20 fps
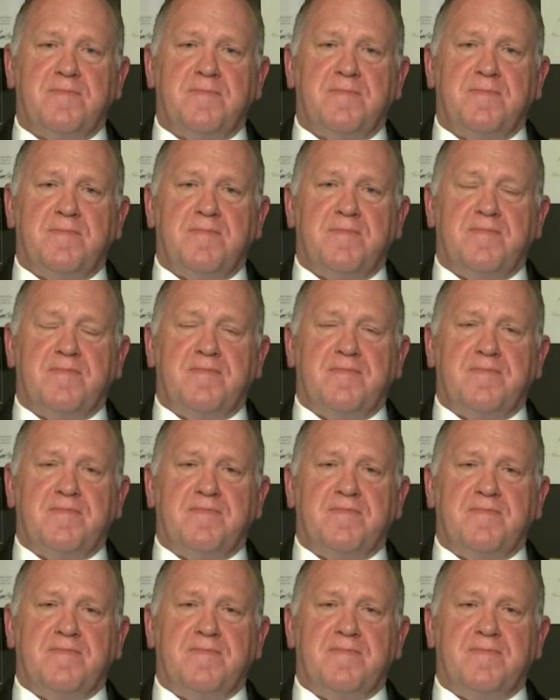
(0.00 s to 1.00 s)

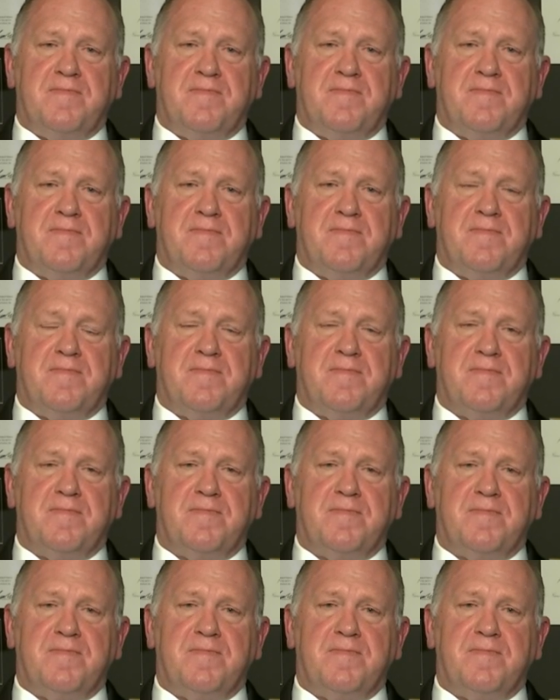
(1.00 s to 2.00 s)

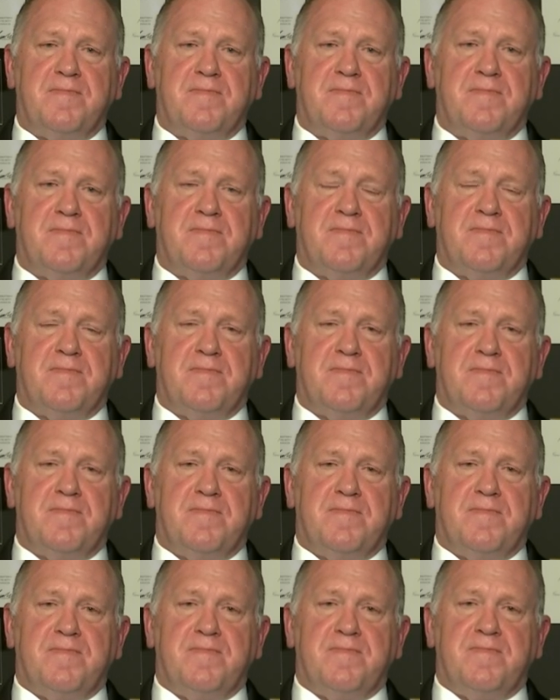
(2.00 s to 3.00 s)

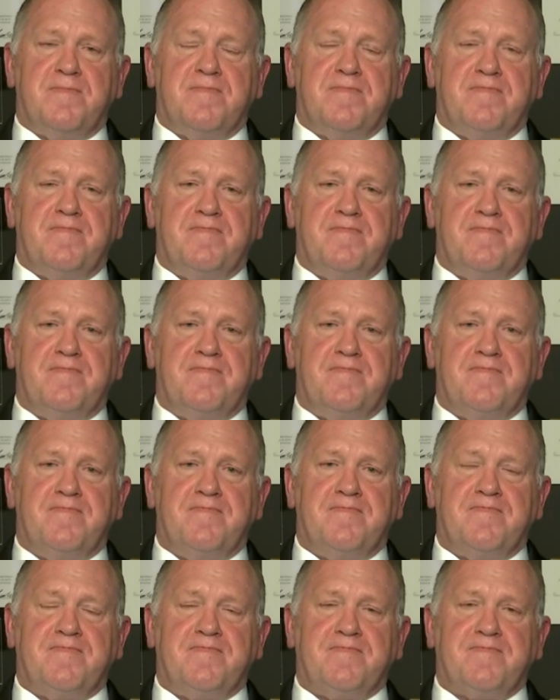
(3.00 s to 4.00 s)

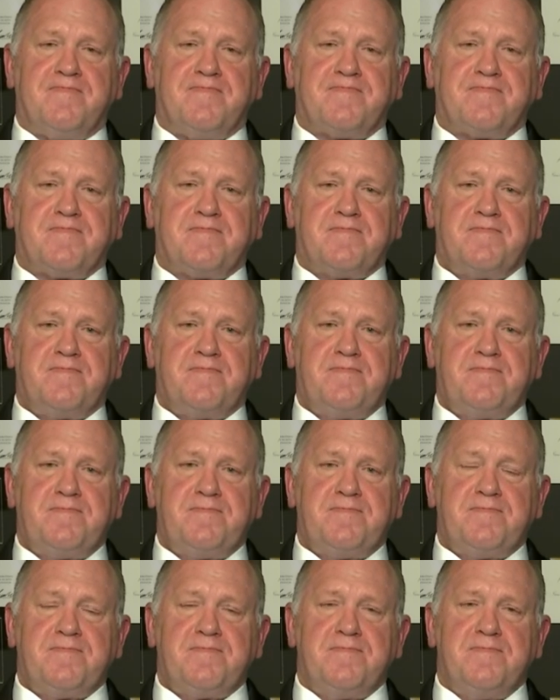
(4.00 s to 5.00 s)

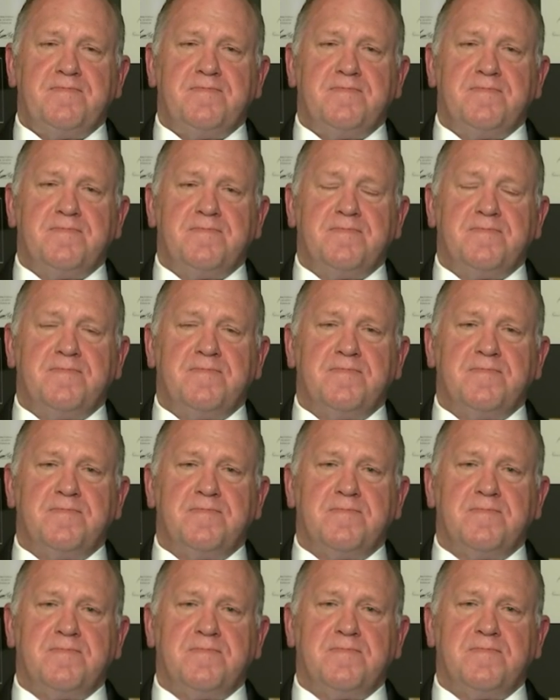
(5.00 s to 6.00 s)

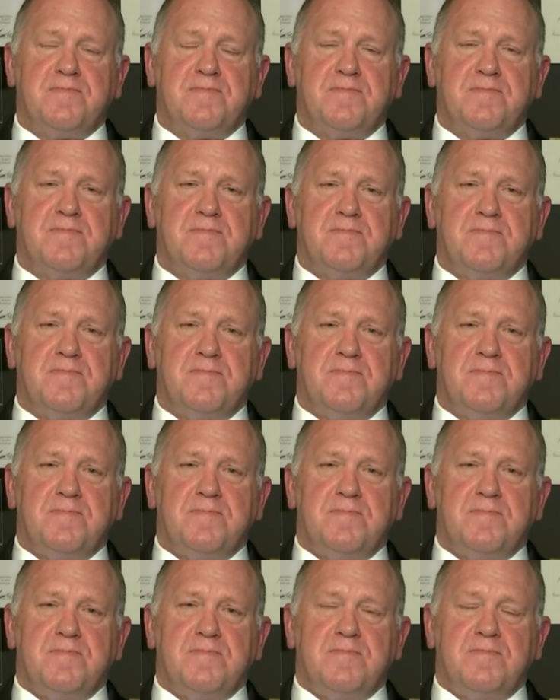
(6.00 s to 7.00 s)

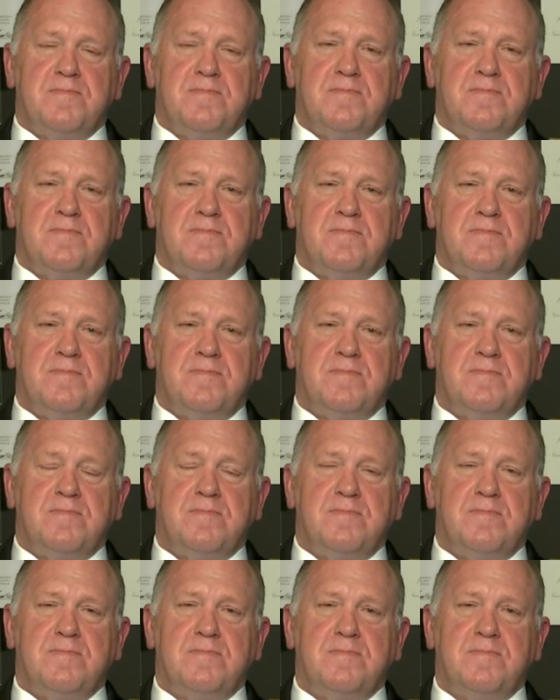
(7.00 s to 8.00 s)
[no speech]